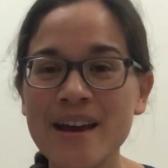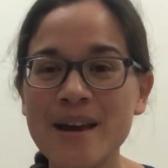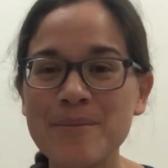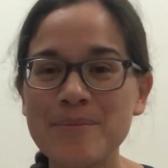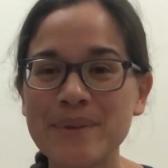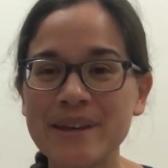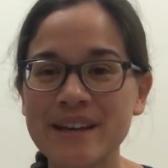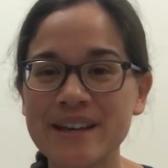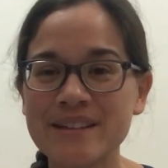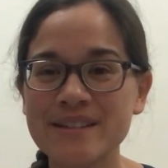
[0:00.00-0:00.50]

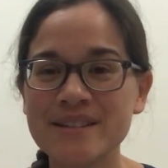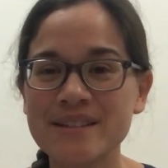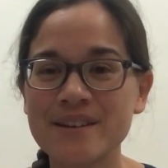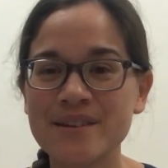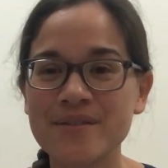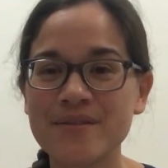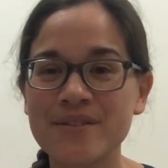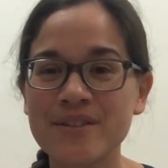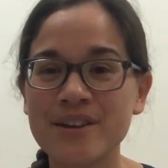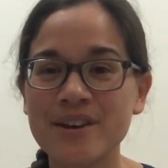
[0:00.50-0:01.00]
because of
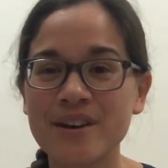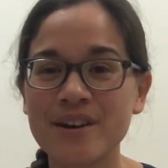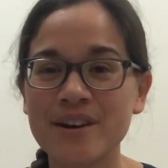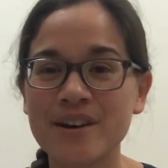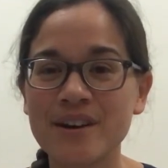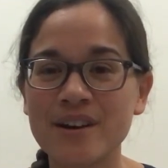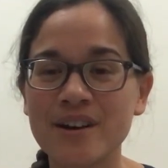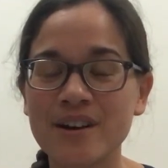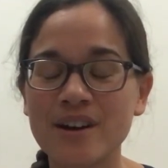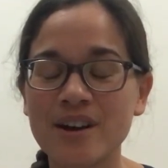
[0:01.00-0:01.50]
the
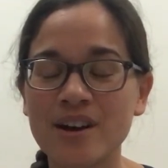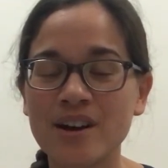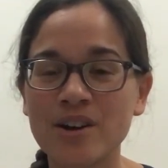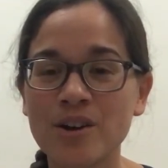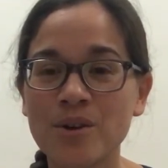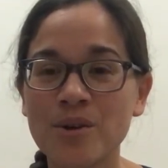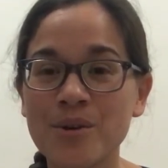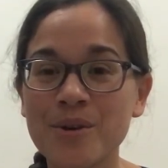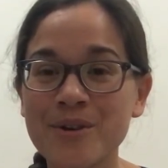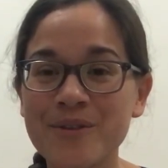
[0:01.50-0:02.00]

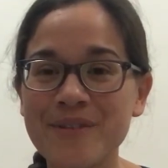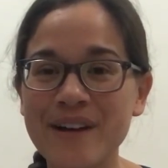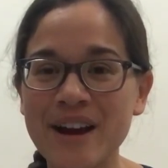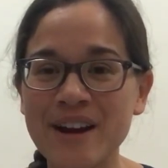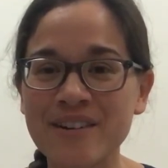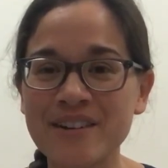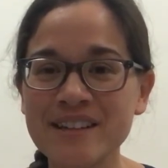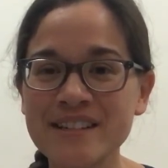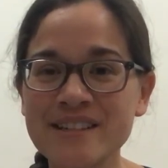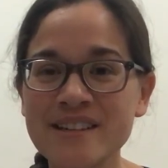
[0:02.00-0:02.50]

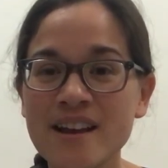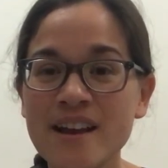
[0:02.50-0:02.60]
coronavirus.